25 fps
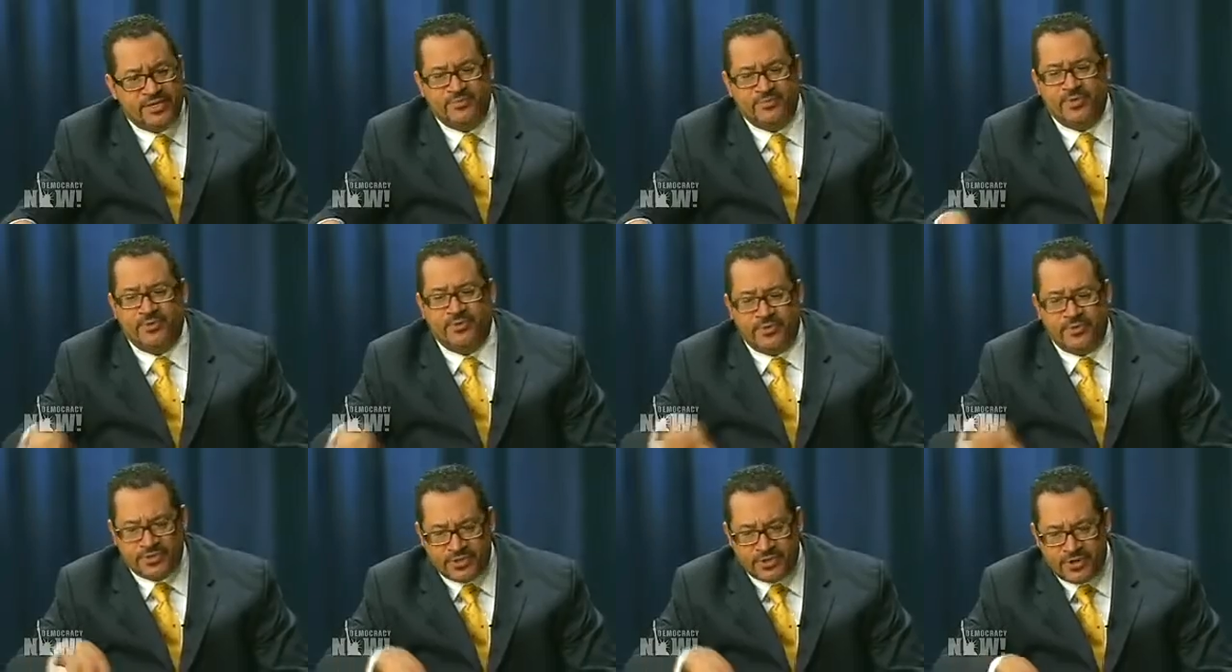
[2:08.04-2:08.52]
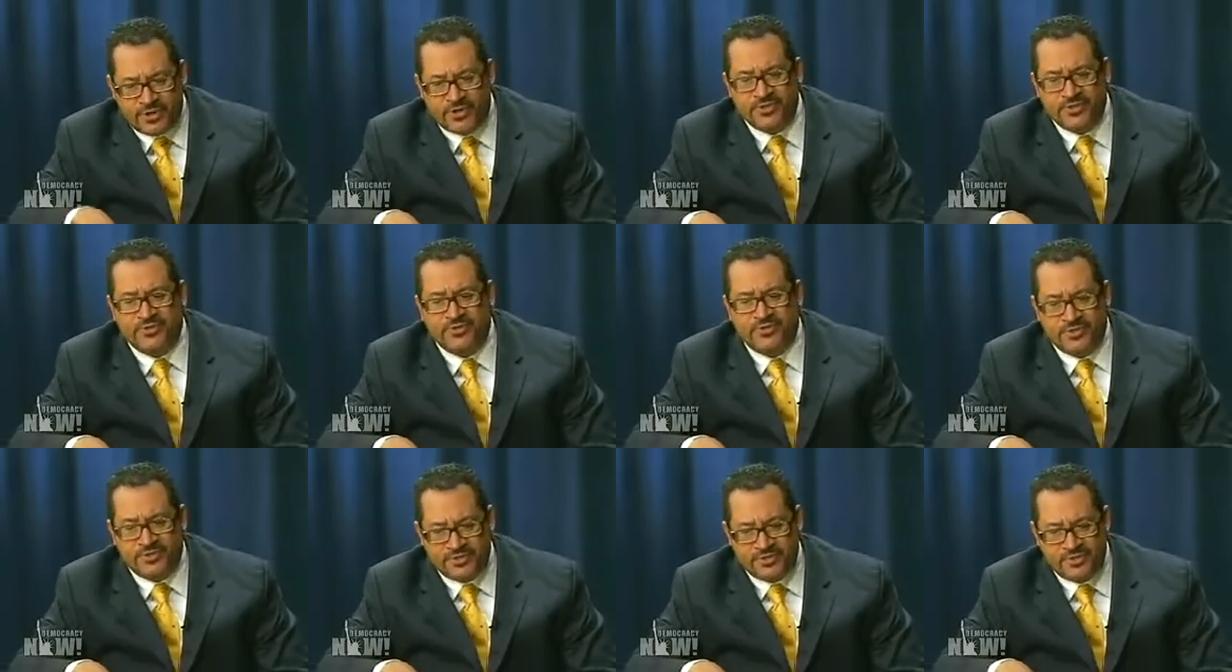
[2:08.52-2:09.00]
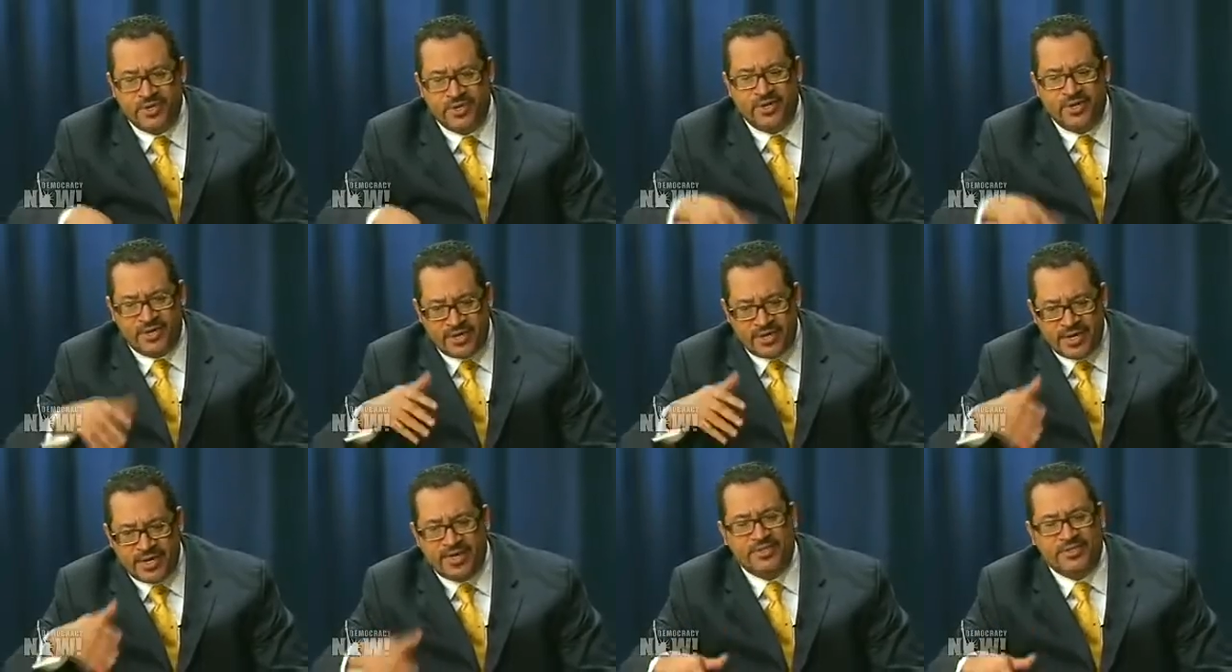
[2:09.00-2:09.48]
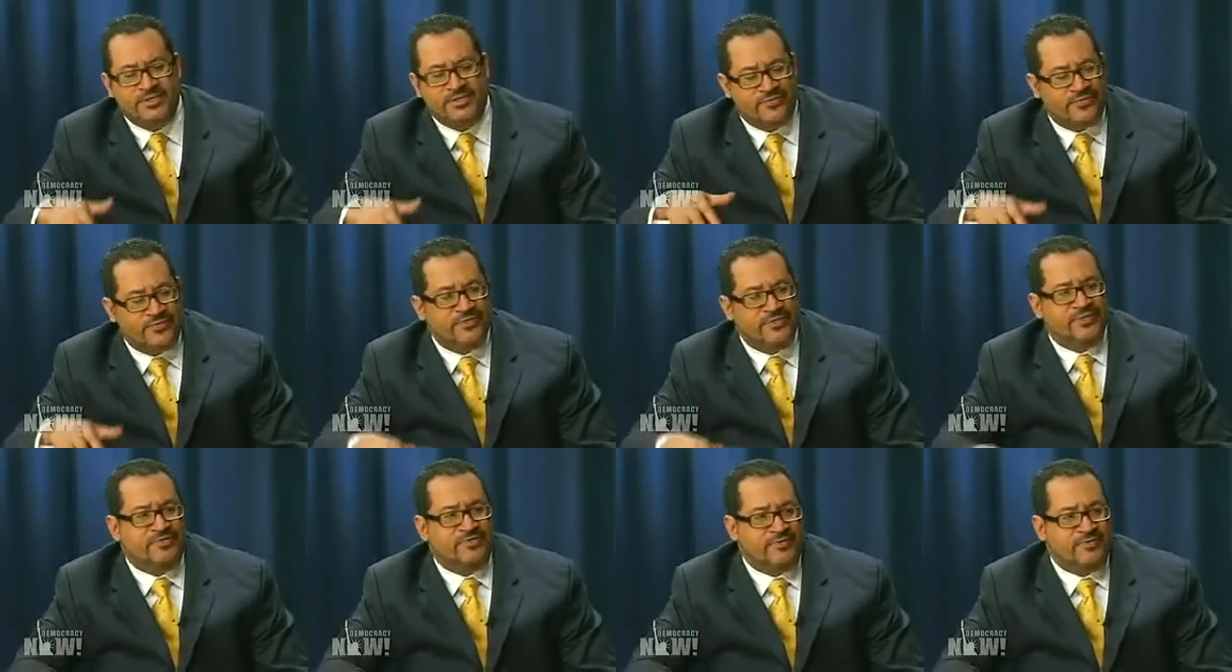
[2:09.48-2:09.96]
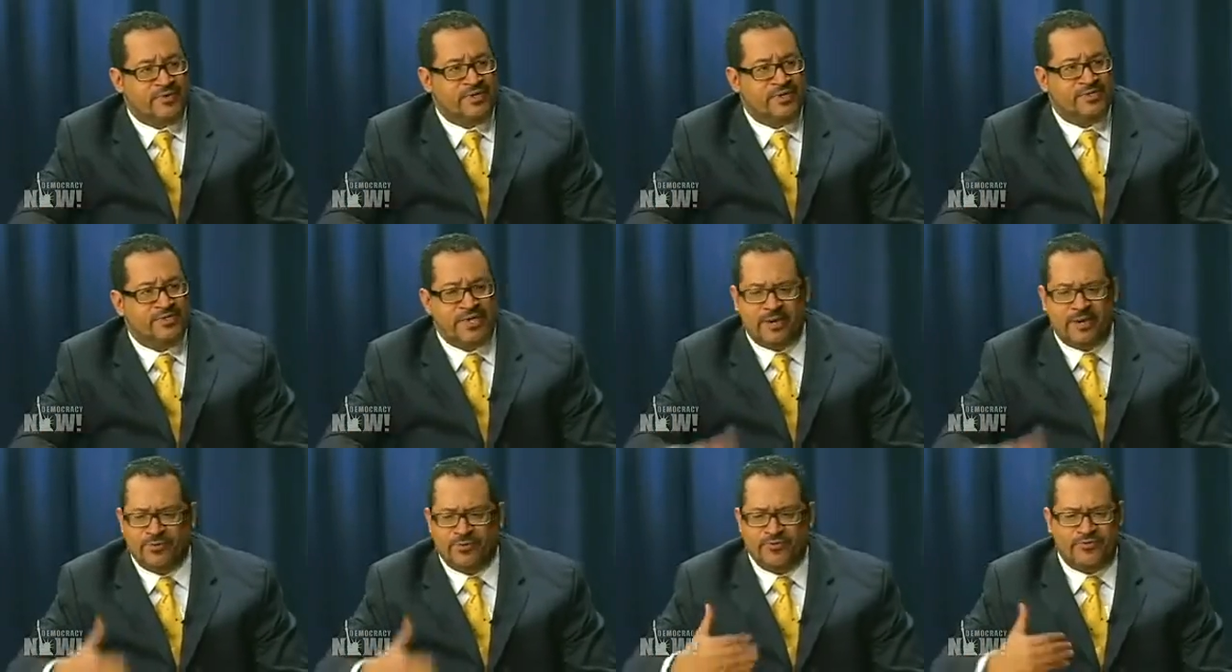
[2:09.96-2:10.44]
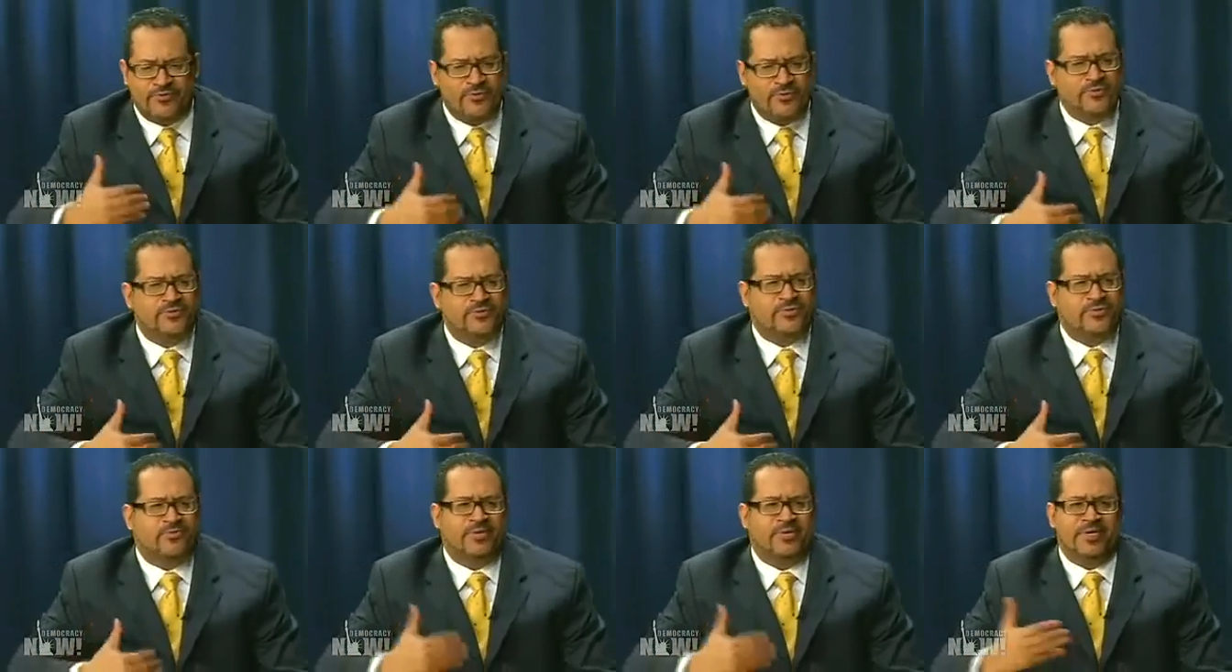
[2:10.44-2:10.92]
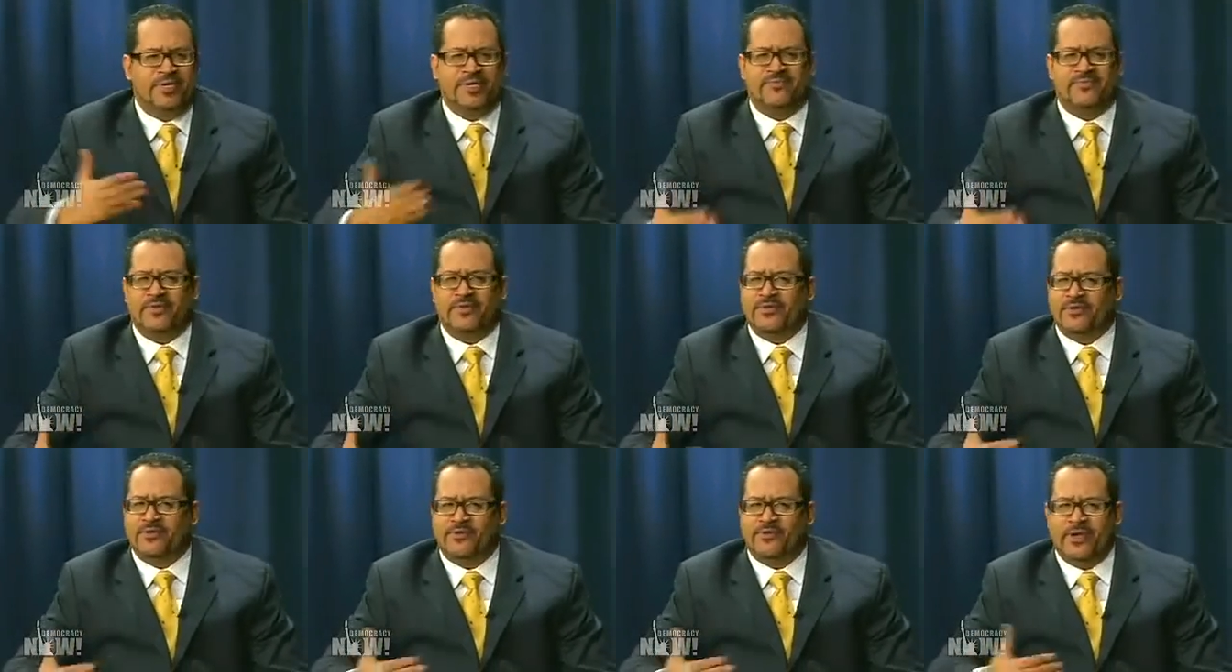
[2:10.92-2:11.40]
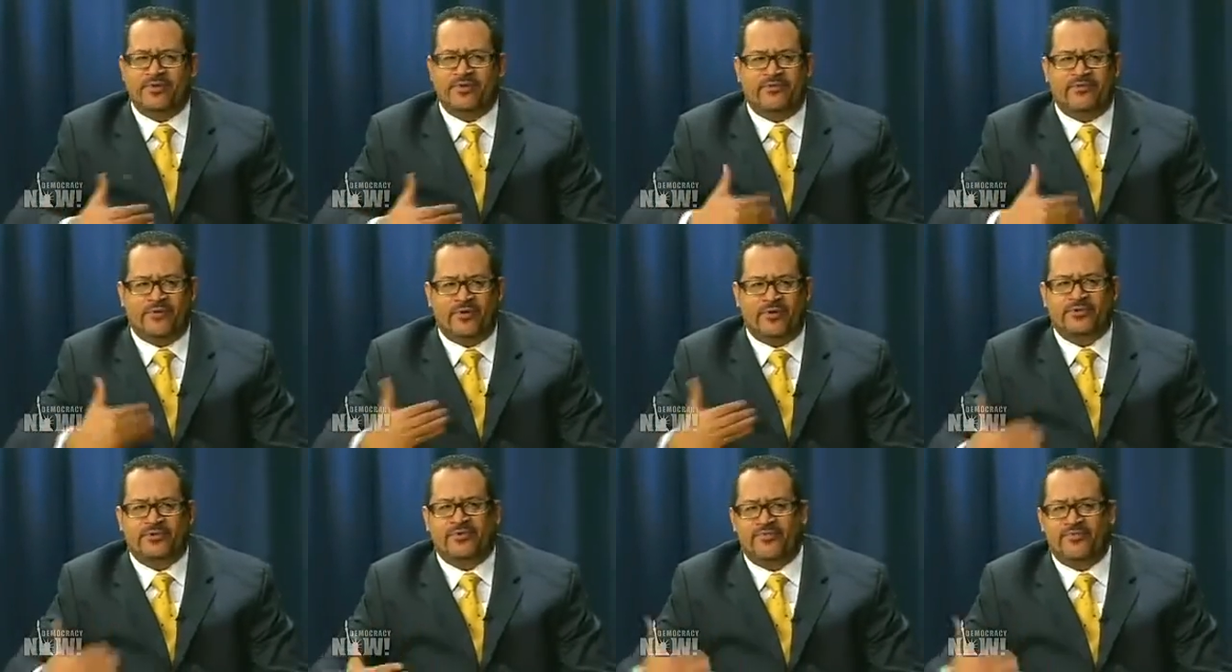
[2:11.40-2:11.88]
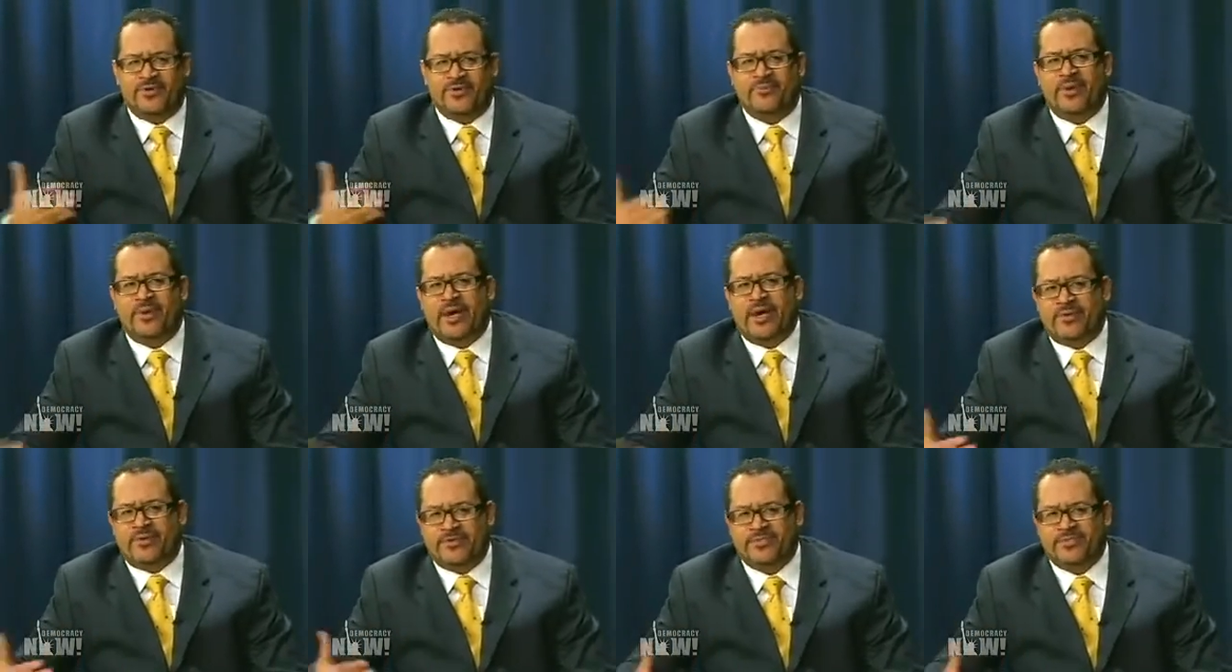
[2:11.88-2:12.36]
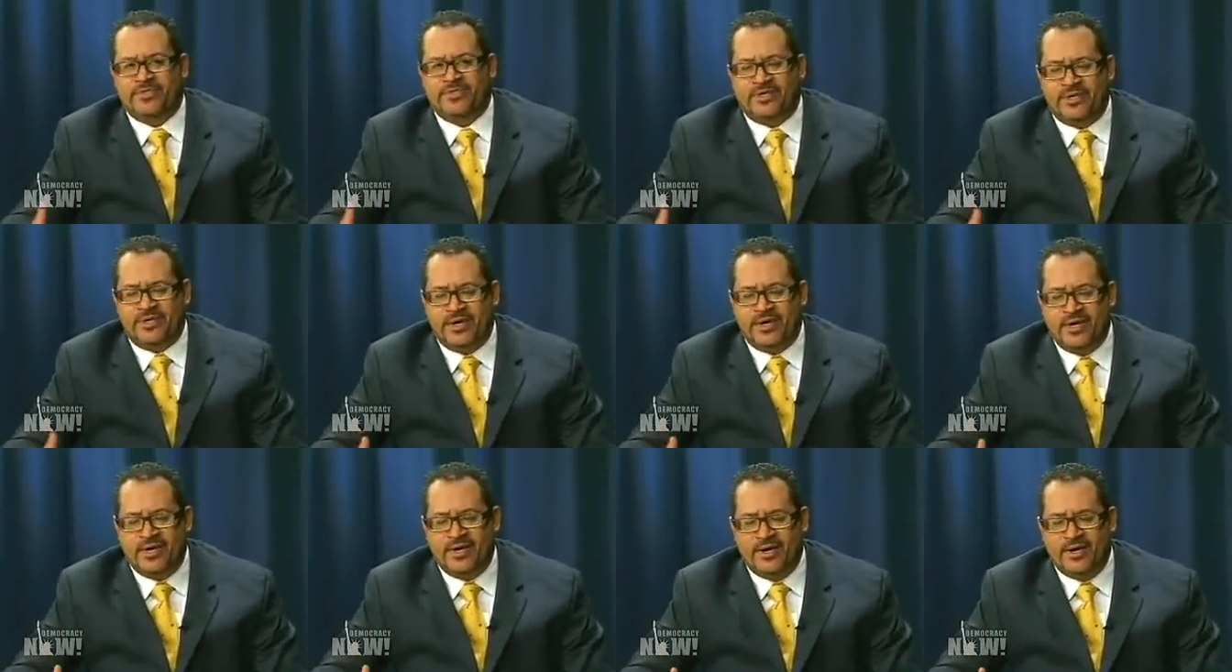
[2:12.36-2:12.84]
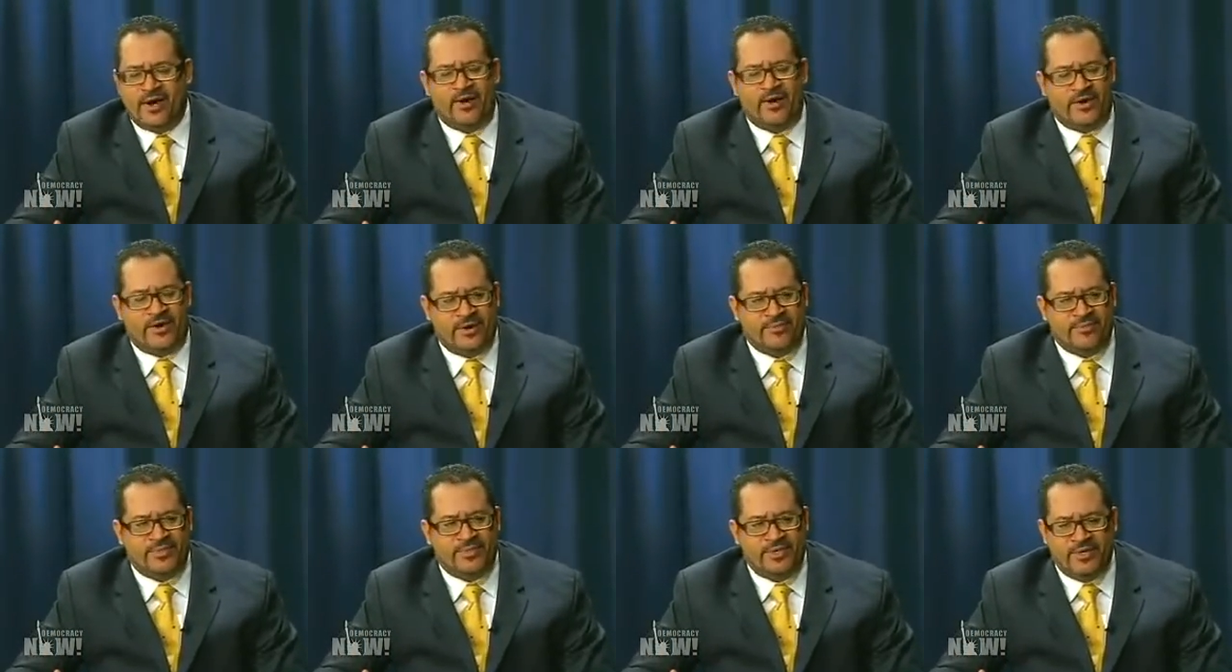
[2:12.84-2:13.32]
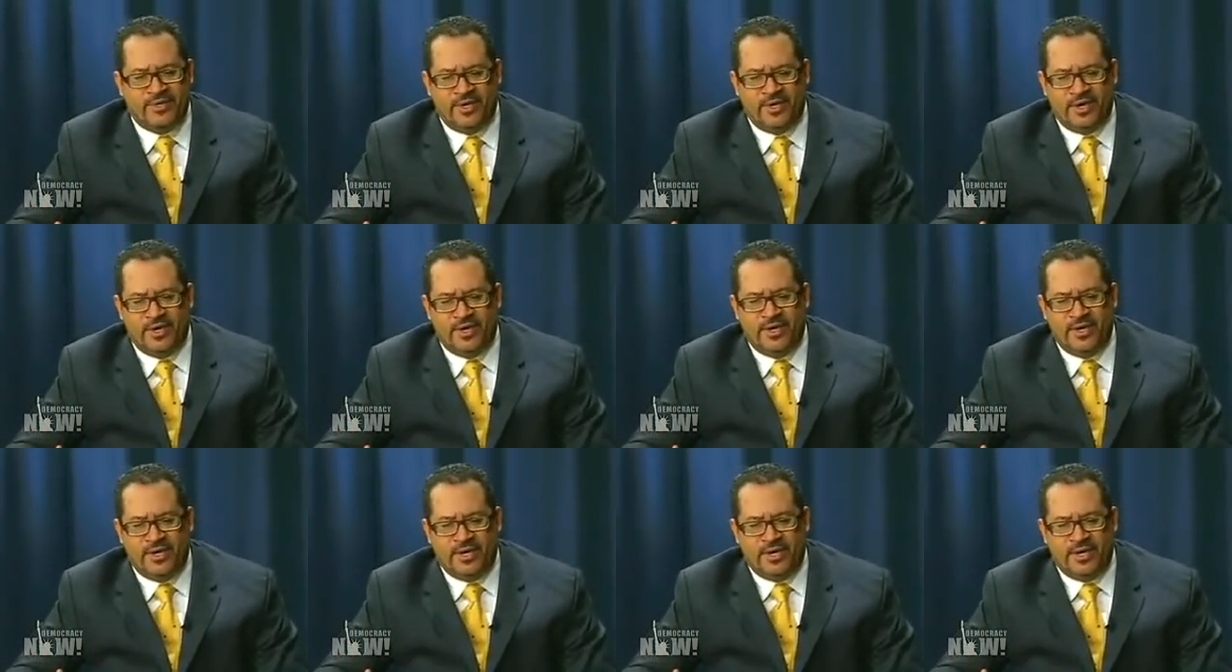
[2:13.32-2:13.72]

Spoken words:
that has been returned to us insufficient funds. I refuse to believe that the great vaults of democracy are empty."